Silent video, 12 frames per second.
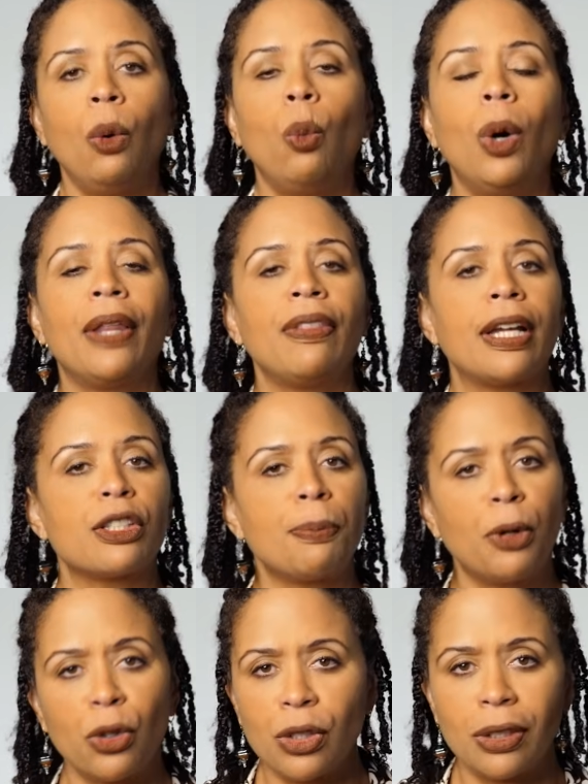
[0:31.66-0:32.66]
one that's
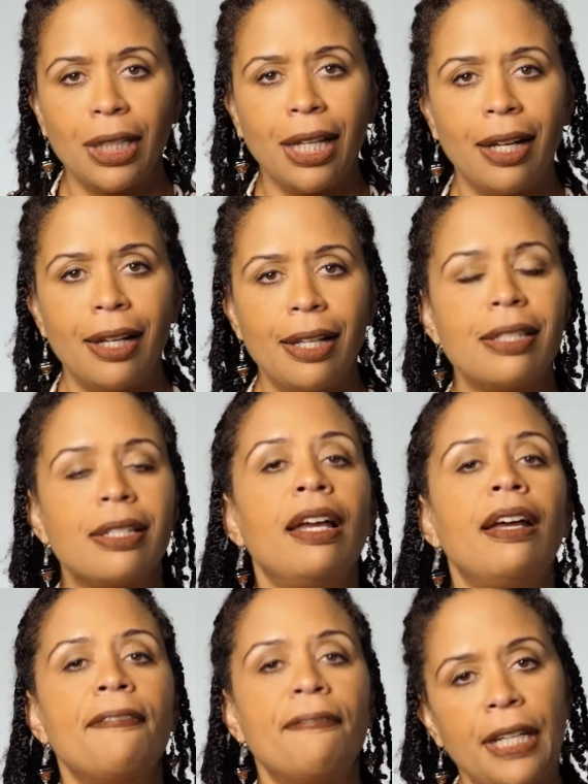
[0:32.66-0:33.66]
personalized,
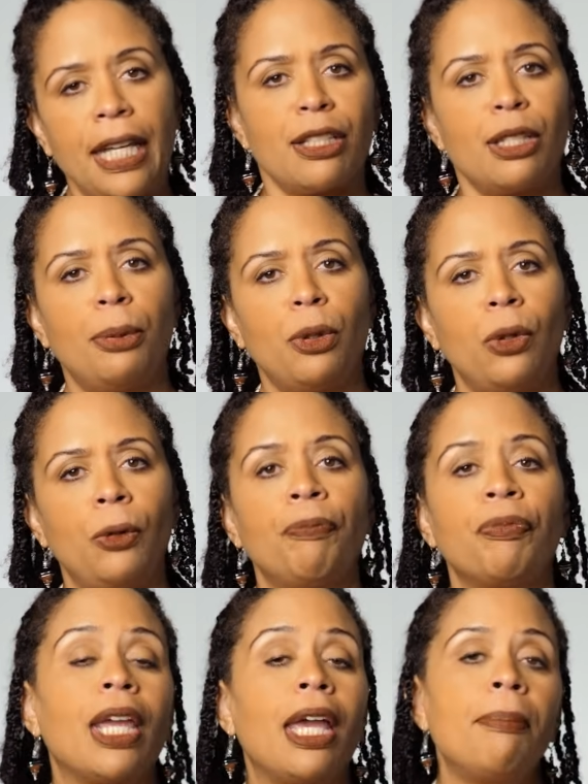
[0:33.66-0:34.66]
flexible,
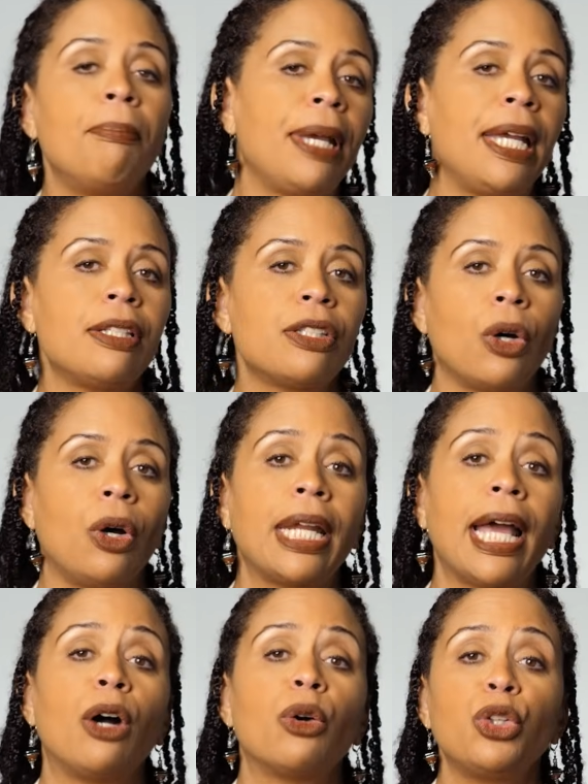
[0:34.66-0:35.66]
and based on
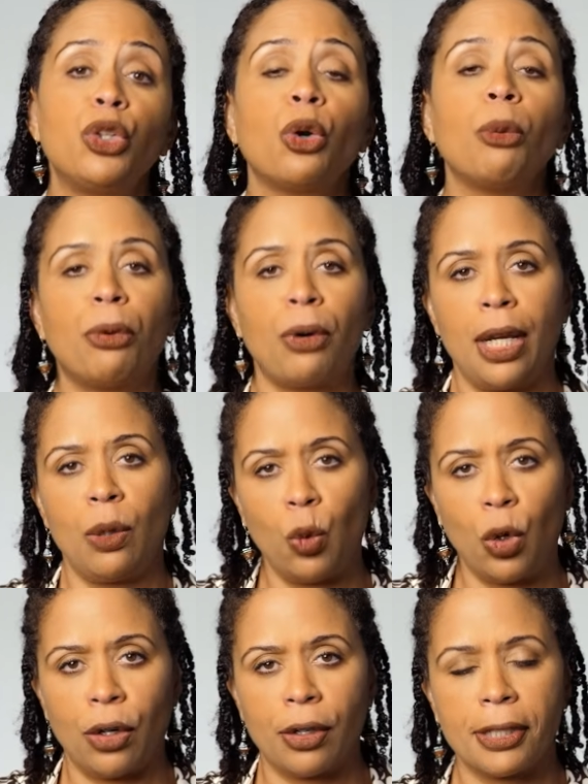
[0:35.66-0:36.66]
how your brain
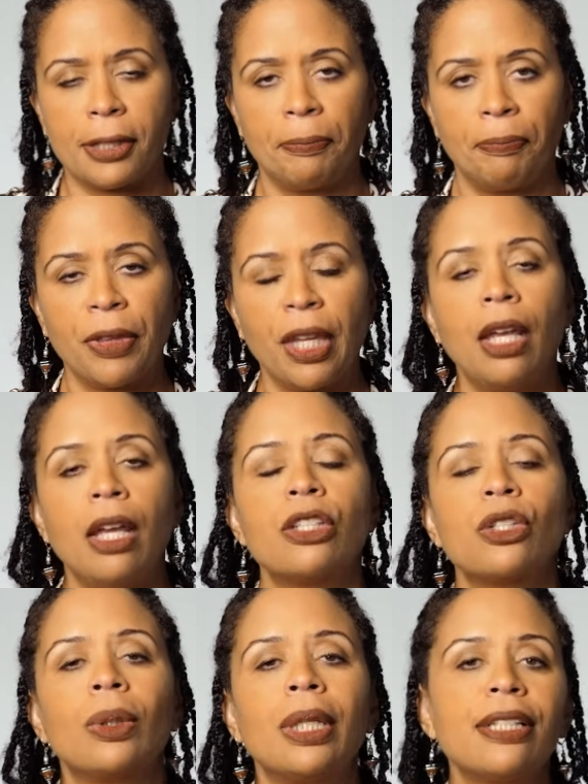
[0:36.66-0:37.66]
works.
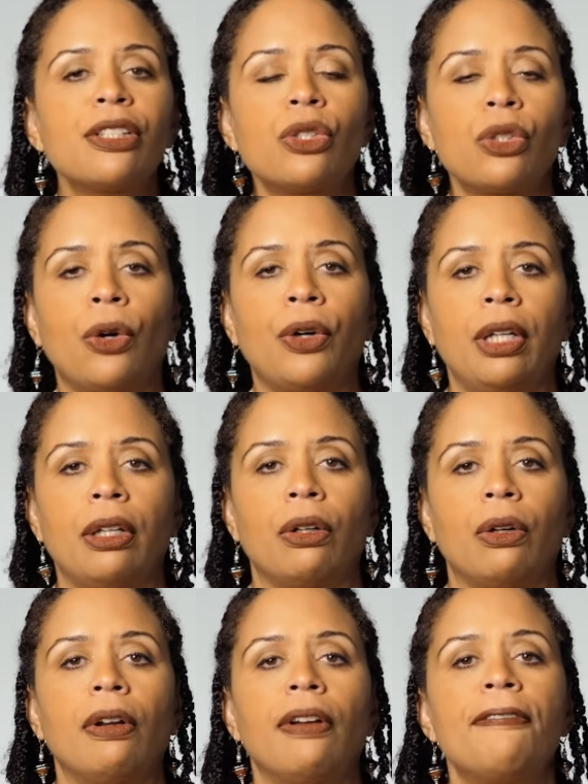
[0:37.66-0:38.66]
So let's start
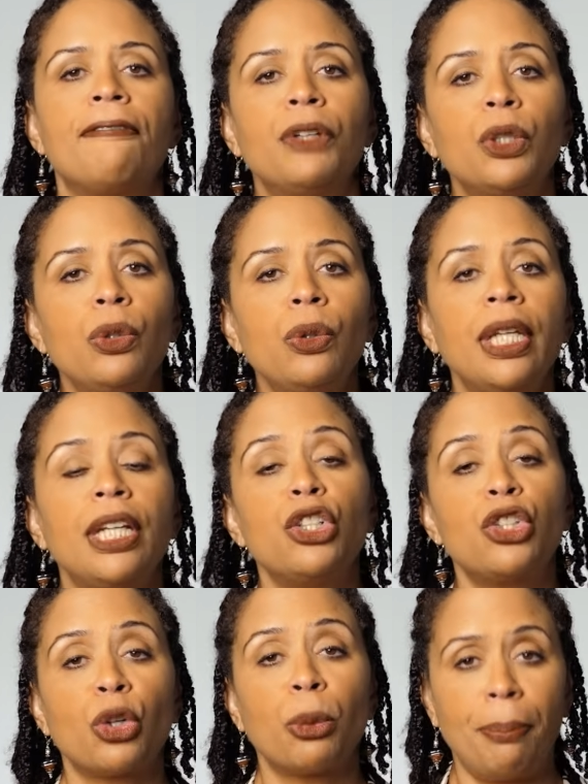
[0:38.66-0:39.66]
here. Food is your